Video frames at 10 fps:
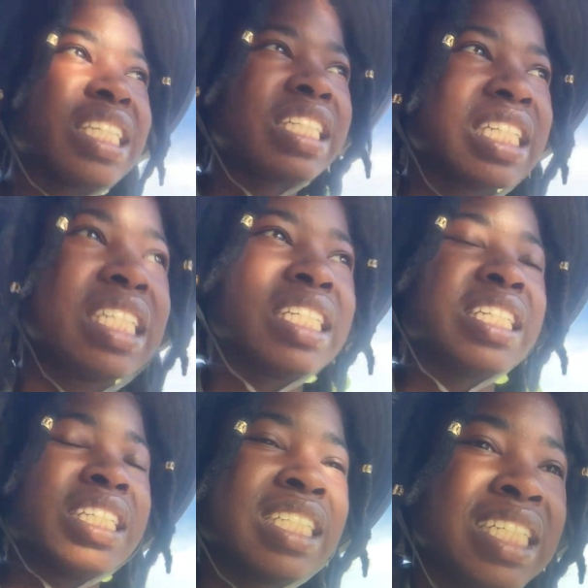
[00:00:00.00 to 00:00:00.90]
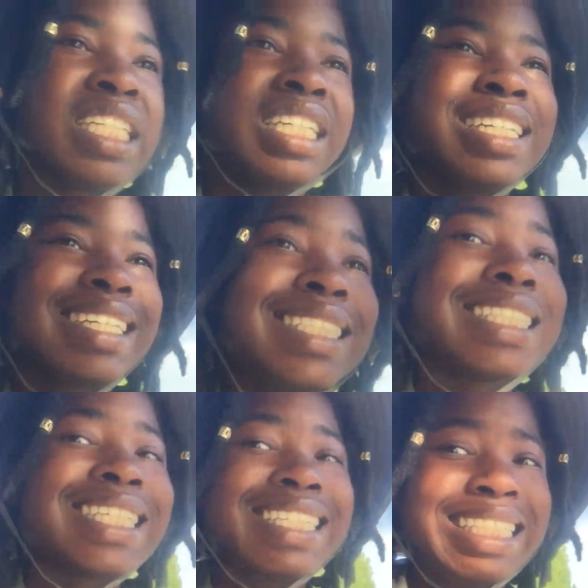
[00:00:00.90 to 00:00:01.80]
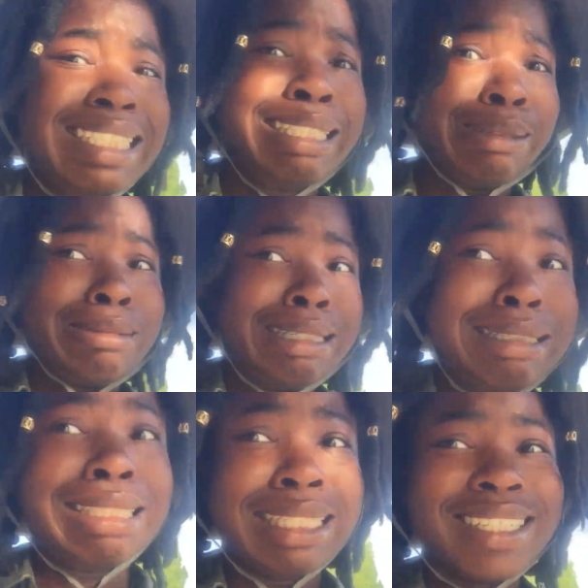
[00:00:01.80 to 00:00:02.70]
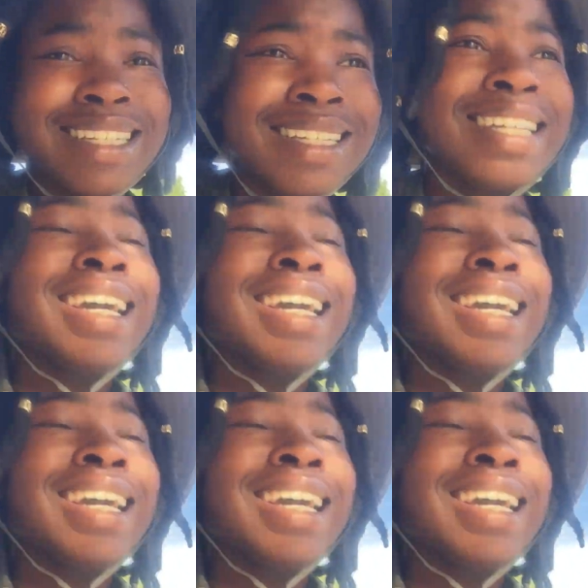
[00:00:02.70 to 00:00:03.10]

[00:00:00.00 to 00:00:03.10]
Like it's like so dusty,